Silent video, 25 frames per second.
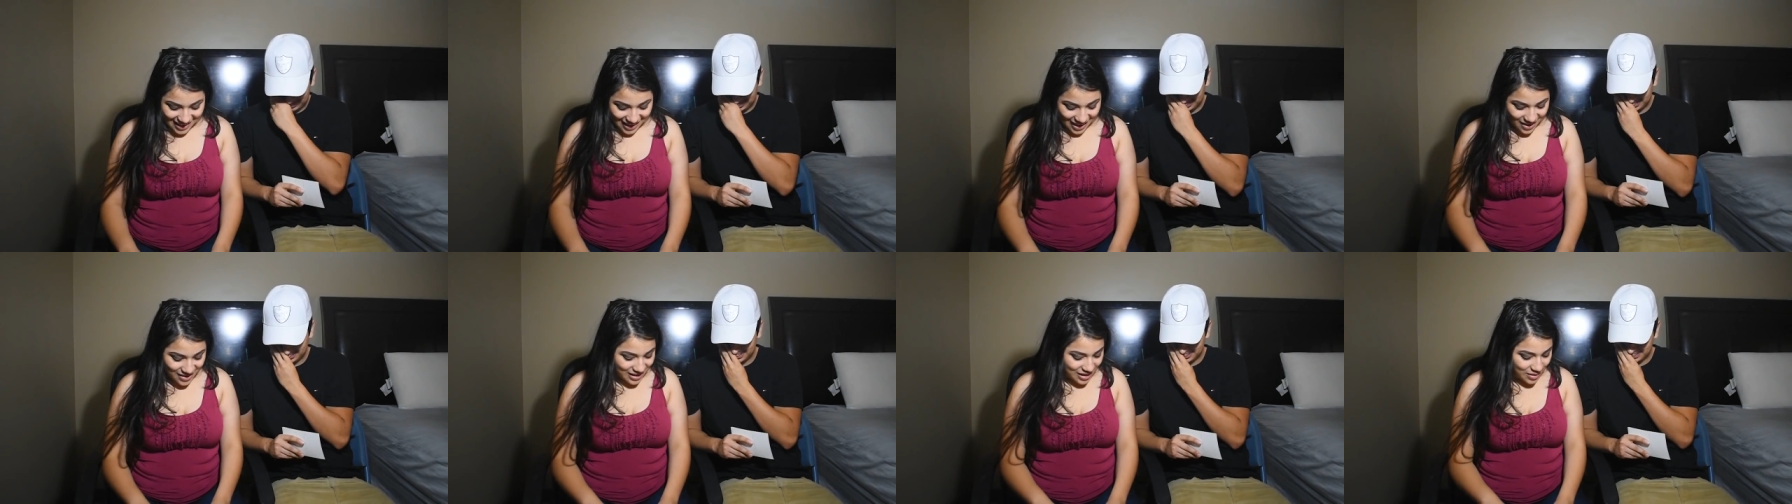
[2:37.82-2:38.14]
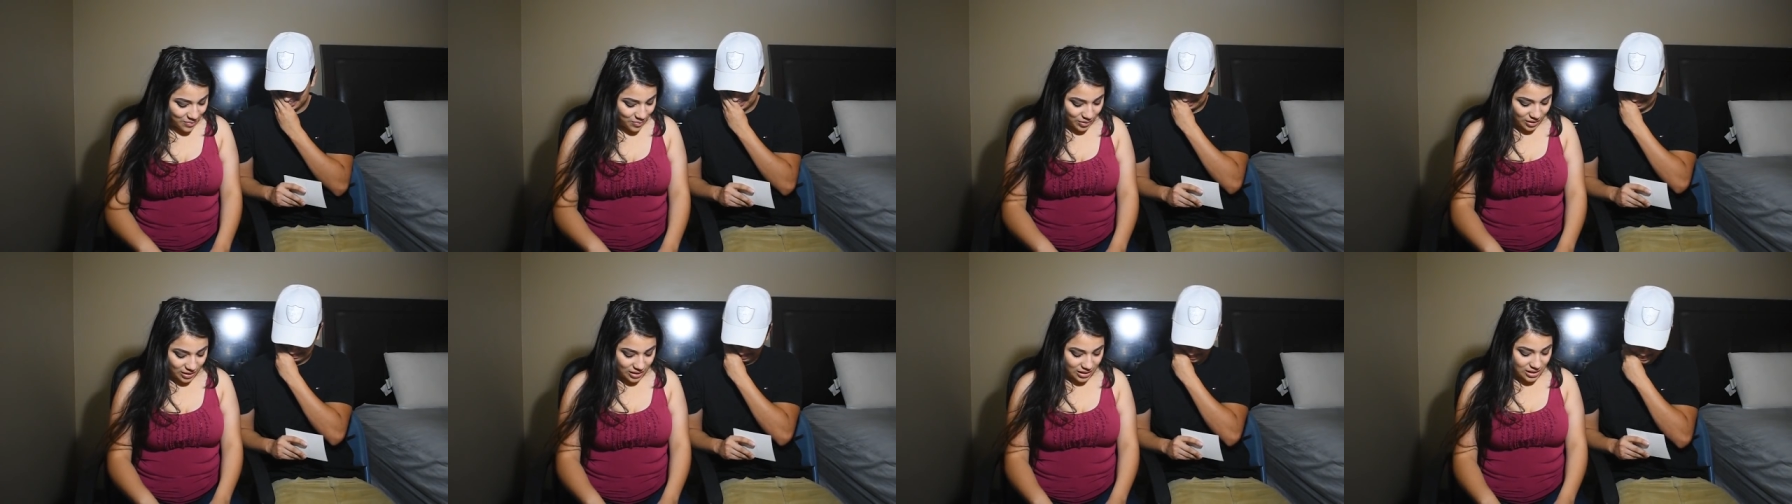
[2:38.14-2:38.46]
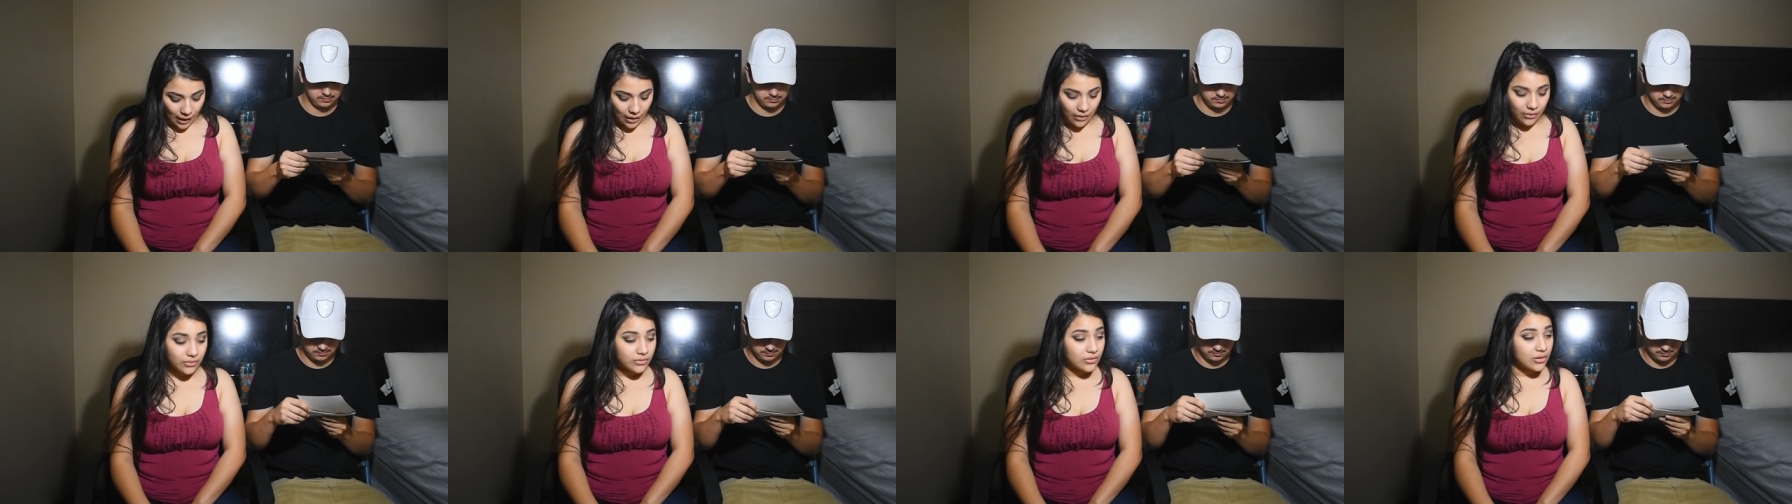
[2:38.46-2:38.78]
I keep it.
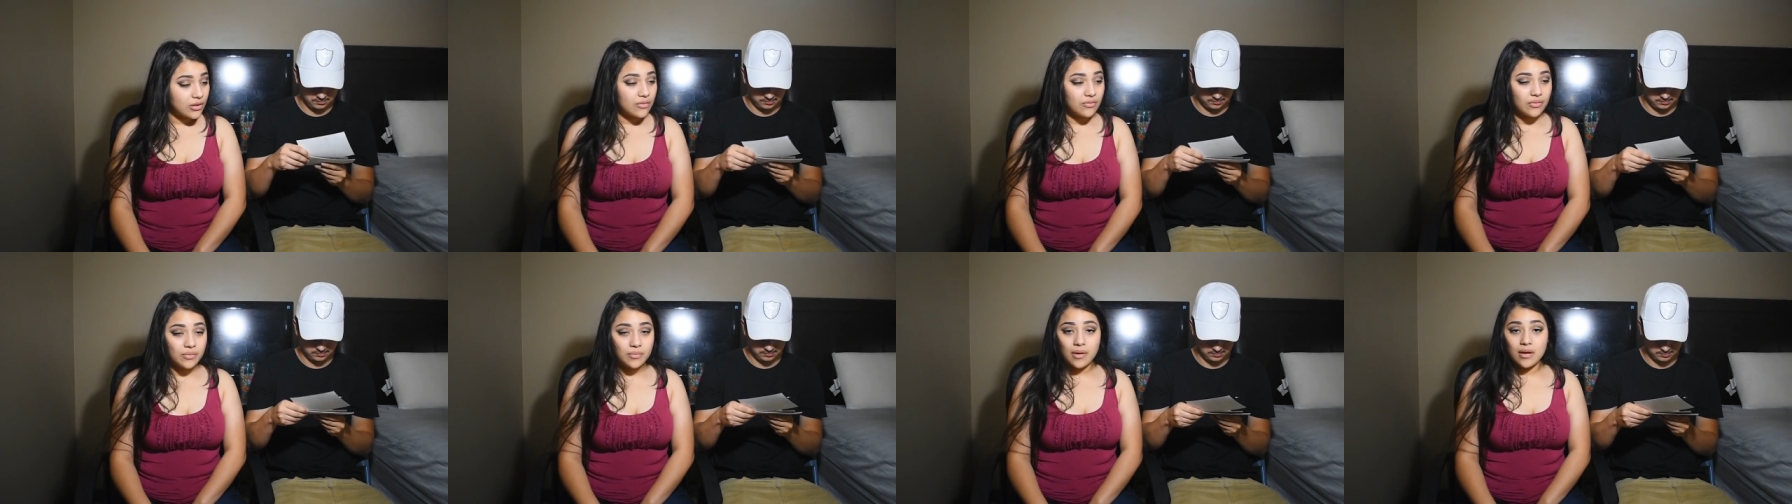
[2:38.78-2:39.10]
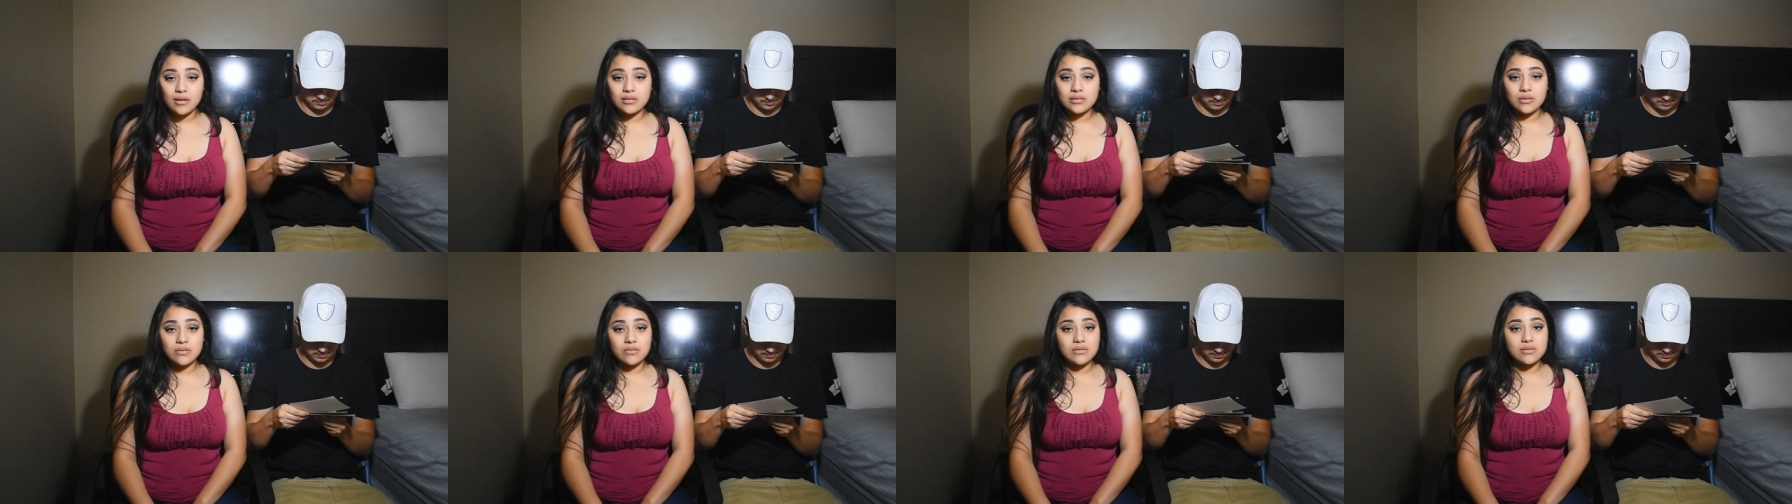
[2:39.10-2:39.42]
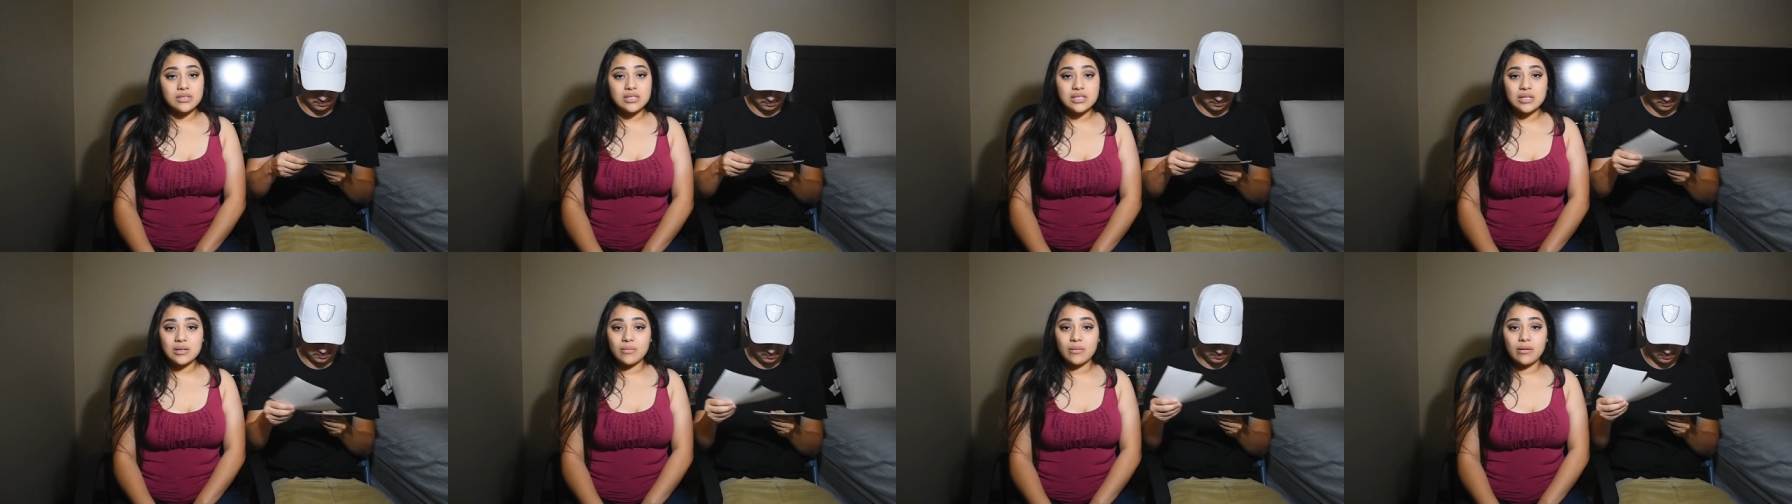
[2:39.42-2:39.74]
I don't know if mom's gonna
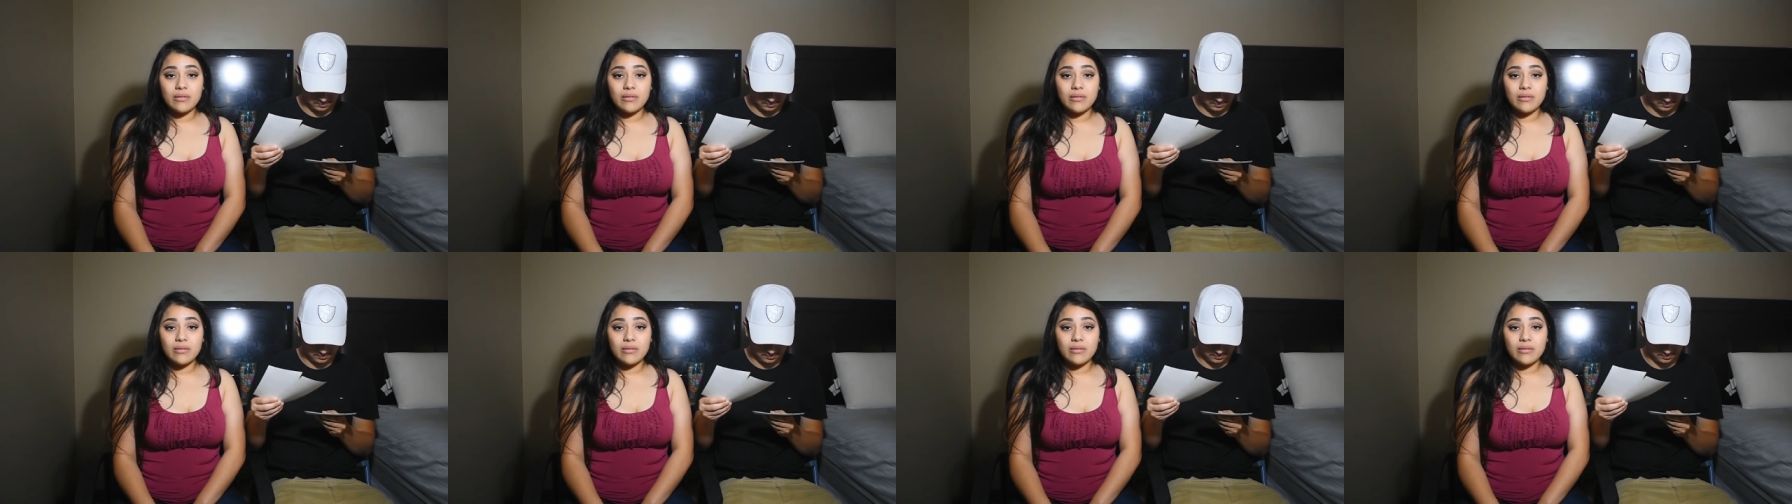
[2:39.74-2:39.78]
see him